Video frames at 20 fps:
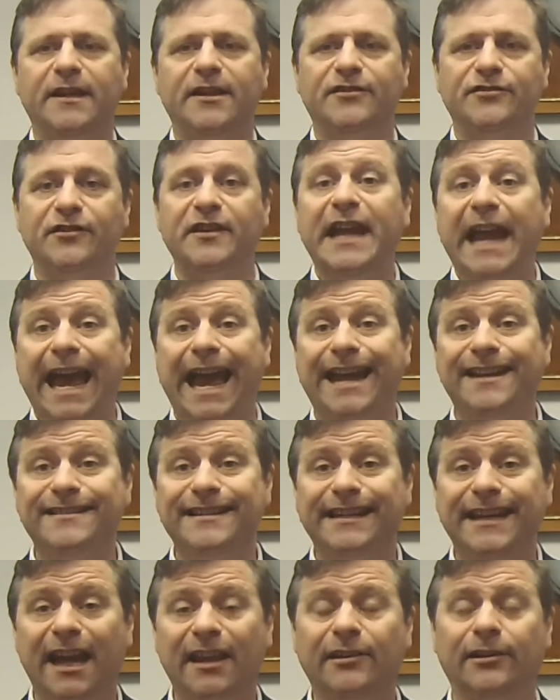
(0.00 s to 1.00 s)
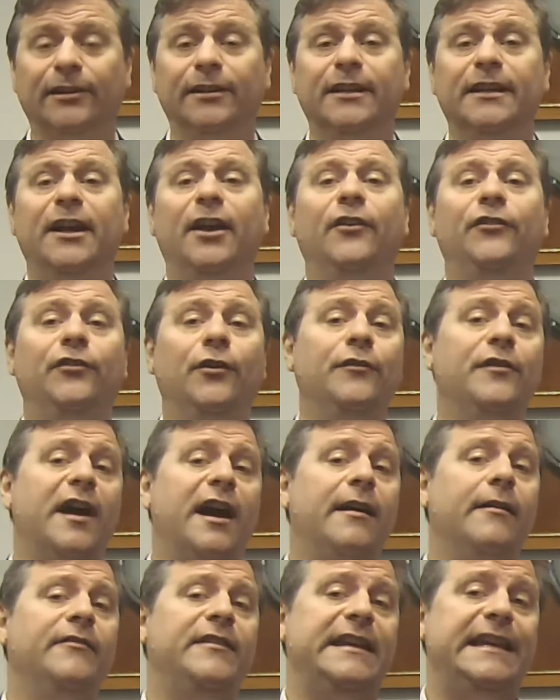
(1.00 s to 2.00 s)
So they add together. So
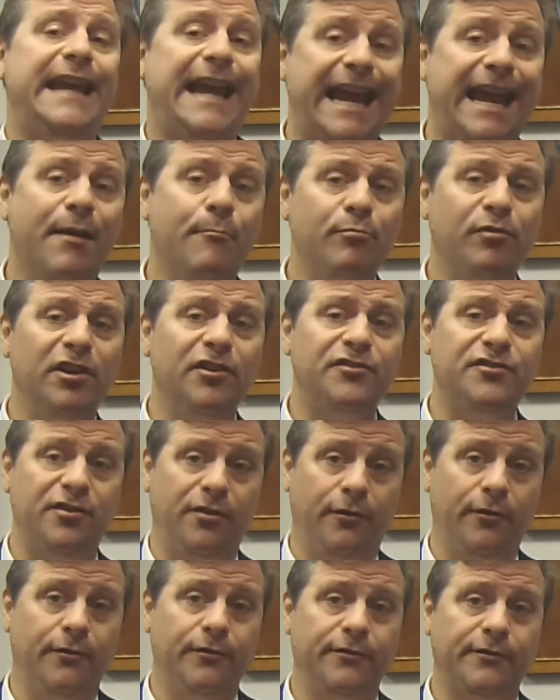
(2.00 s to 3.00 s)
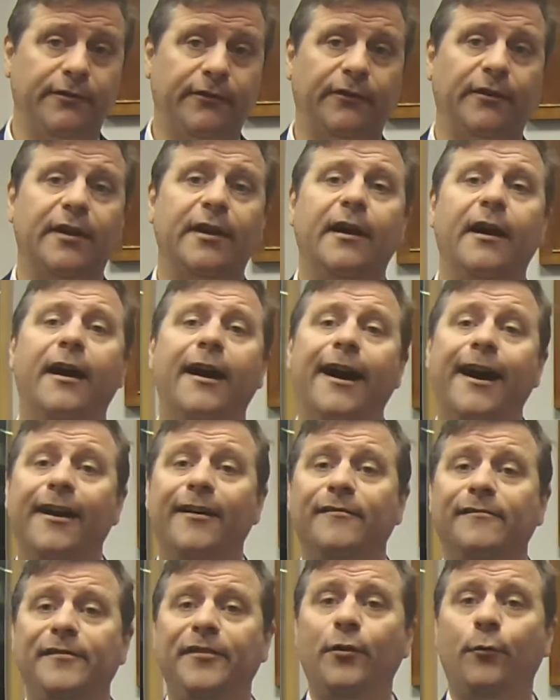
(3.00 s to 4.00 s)
the, the amplitudes
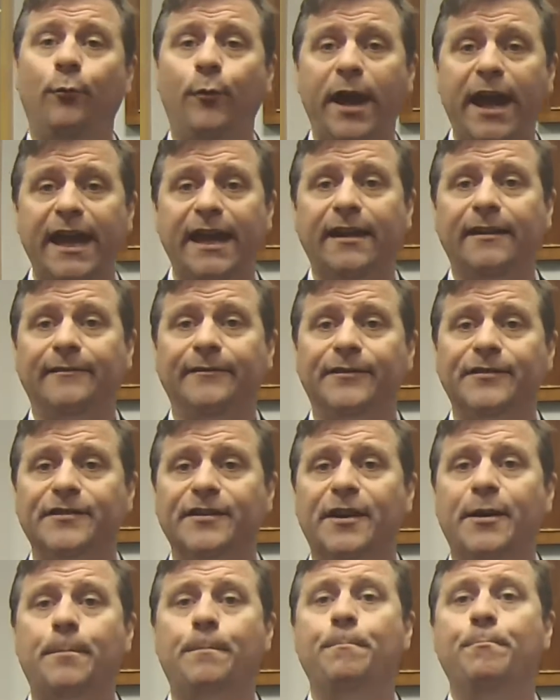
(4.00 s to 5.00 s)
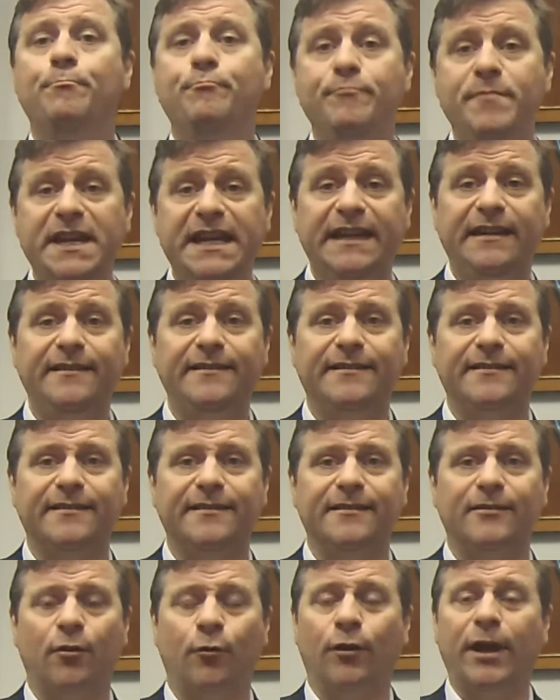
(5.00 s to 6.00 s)
of the waves meet
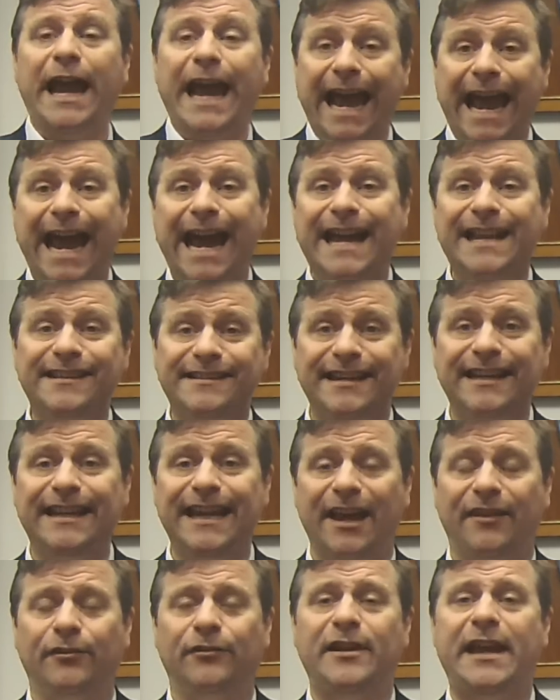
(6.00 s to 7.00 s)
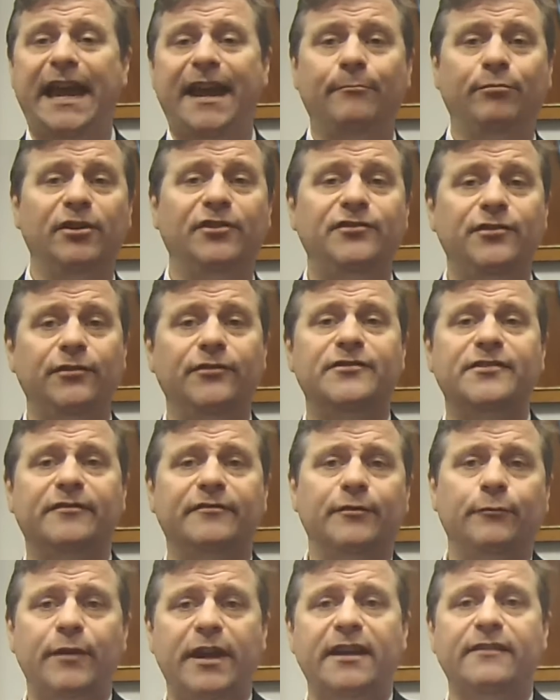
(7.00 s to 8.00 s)
or add together. The amplitudes of
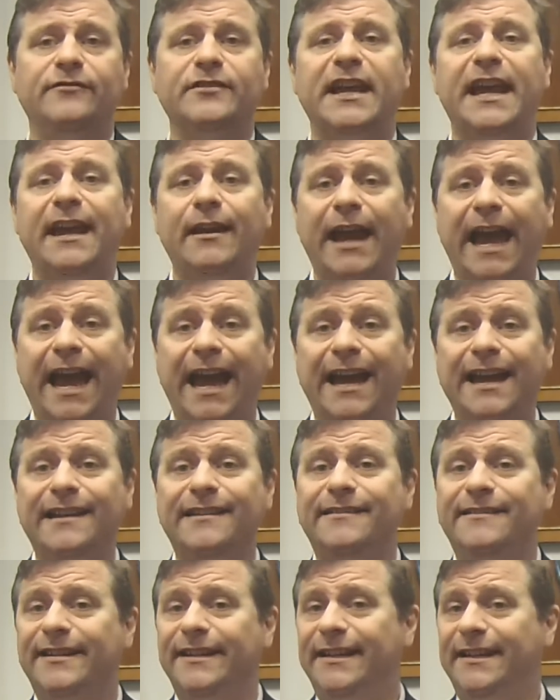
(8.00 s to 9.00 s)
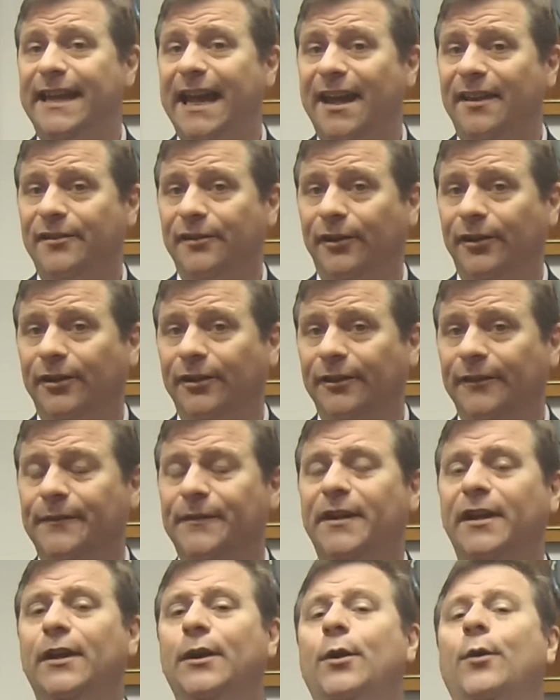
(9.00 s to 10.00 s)
the waves add together
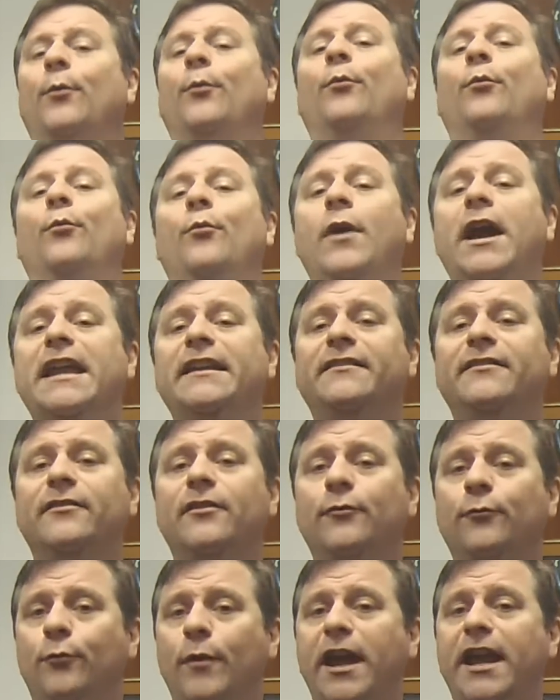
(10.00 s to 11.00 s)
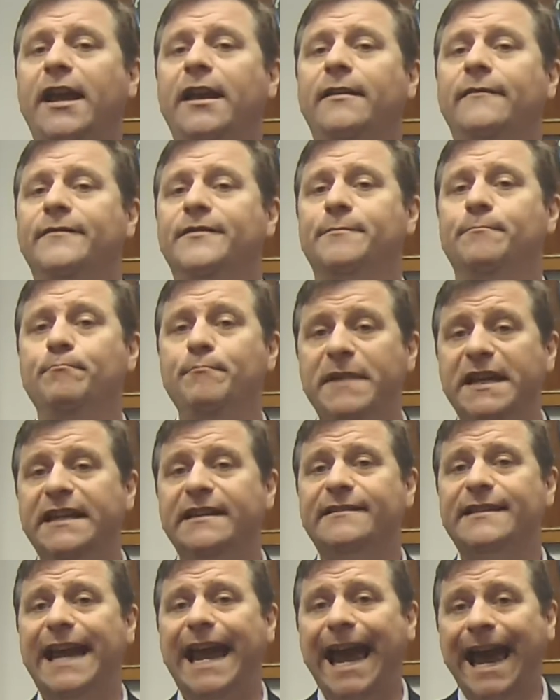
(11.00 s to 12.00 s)
when the waves
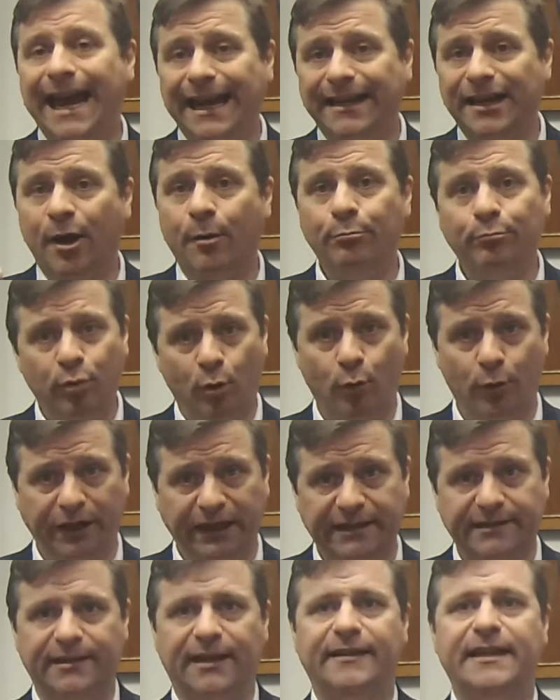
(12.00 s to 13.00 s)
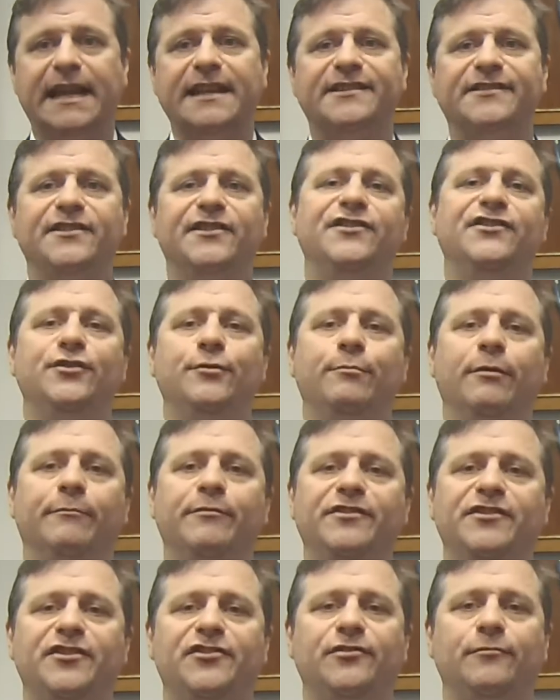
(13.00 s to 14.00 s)
meet at a point, and that's the
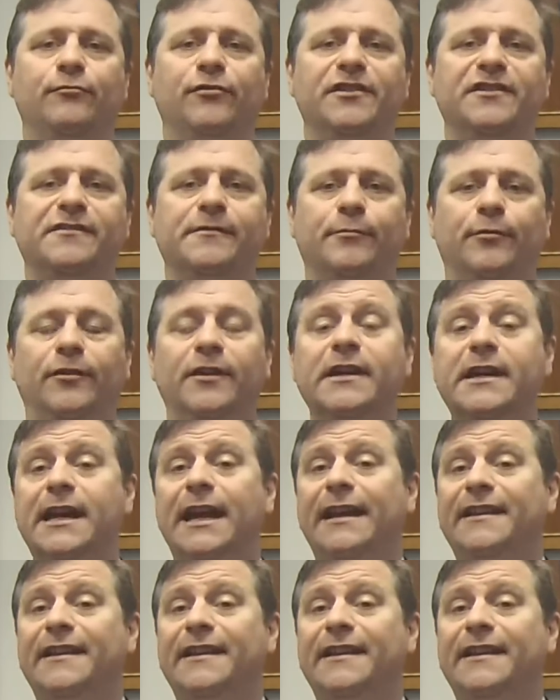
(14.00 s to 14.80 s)
superposition principle.